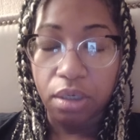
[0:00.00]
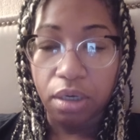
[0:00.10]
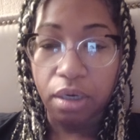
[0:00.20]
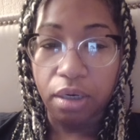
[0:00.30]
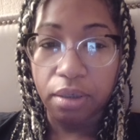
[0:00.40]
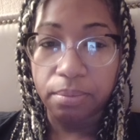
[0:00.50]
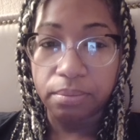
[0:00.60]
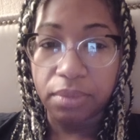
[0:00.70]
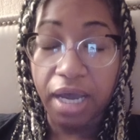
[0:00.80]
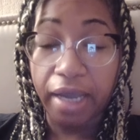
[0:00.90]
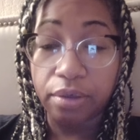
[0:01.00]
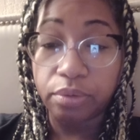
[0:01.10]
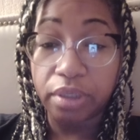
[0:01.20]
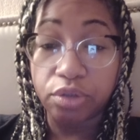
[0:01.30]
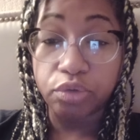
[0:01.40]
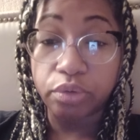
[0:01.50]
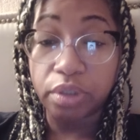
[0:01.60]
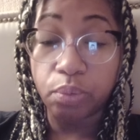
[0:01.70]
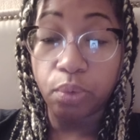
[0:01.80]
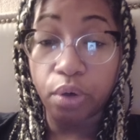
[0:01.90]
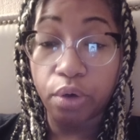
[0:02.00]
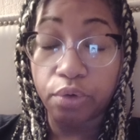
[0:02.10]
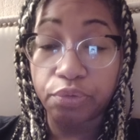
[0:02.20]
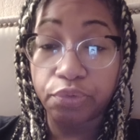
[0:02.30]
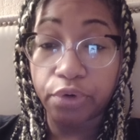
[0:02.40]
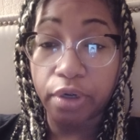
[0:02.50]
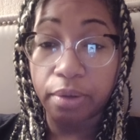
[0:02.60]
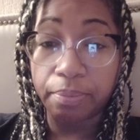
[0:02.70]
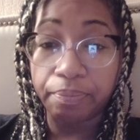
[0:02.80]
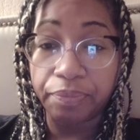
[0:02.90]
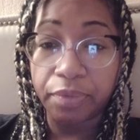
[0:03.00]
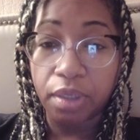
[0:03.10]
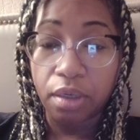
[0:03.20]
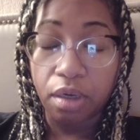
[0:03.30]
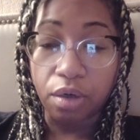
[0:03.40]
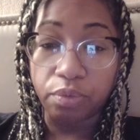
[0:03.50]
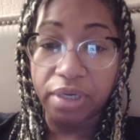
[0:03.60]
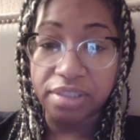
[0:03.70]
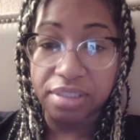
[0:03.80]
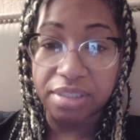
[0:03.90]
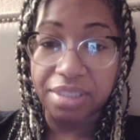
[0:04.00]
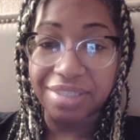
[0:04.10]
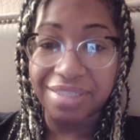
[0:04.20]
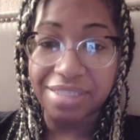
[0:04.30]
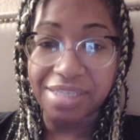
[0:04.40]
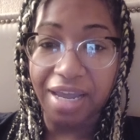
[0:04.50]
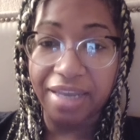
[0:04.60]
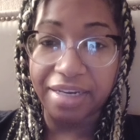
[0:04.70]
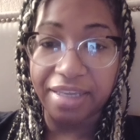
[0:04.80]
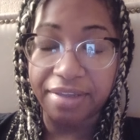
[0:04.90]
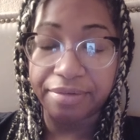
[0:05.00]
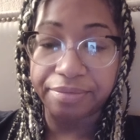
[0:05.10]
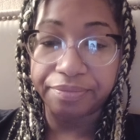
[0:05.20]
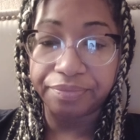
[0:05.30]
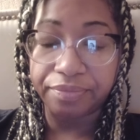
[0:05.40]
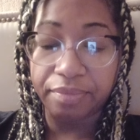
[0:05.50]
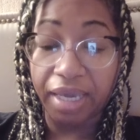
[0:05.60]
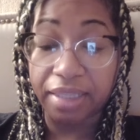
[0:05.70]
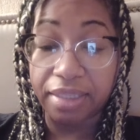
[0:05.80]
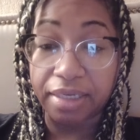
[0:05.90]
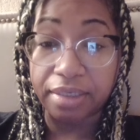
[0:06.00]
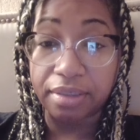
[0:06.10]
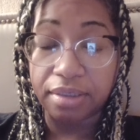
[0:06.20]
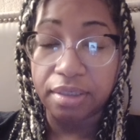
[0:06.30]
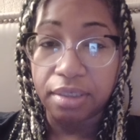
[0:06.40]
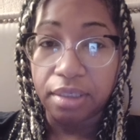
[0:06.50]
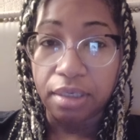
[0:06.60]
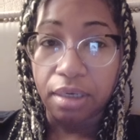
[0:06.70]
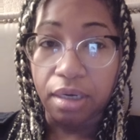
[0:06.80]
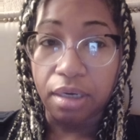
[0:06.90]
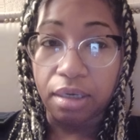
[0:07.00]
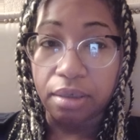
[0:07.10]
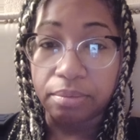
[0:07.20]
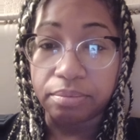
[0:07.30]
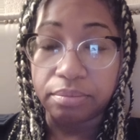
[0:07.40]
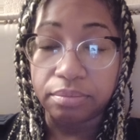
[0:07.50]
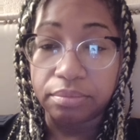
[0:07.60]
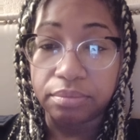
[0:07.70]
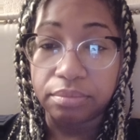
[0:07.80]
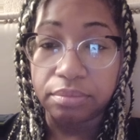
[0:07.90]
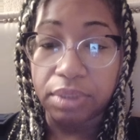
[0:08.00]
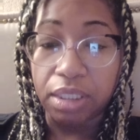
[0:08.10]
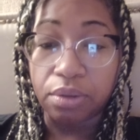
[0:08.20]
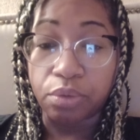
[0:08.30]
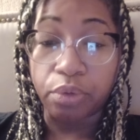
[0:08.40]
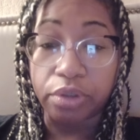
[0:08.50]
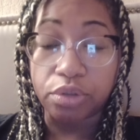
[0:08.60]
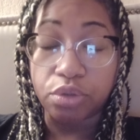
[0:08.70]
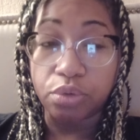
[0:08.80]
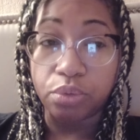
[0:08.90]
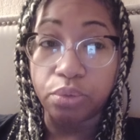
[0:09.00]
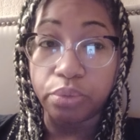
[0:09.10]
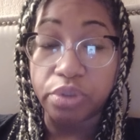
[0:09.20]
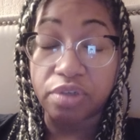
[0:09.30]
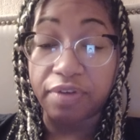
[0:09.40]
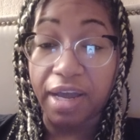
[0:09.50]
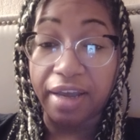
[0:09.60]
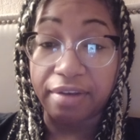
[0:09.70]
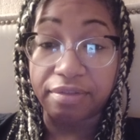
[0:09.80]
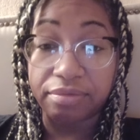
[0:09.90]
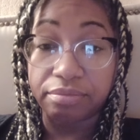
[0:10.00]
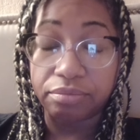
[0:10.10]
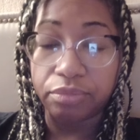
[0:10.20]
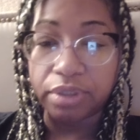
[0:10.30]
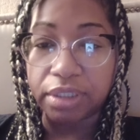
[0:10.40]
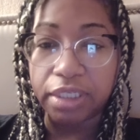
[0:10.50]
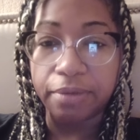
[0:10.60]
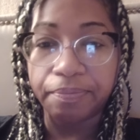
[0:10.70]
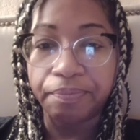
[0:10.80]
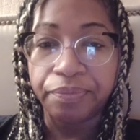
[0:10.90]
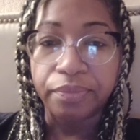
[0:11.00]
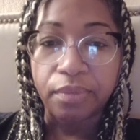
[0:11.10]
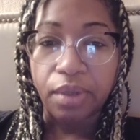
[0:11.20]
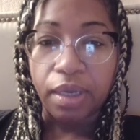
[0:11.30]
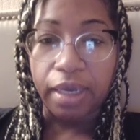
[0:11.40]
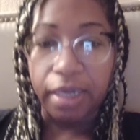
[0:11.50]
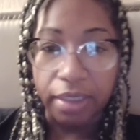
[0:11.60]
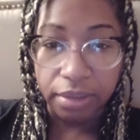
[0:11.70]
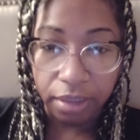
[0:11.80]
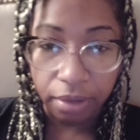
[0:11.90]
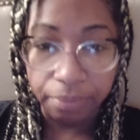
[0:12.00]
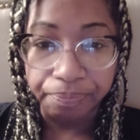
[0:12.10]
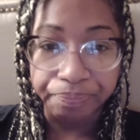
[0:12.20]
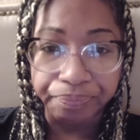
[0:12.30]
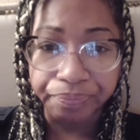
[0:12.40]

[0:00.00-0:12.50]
um, hide who they truly were from a racist society back then. Um, and in order to survive, really. And um,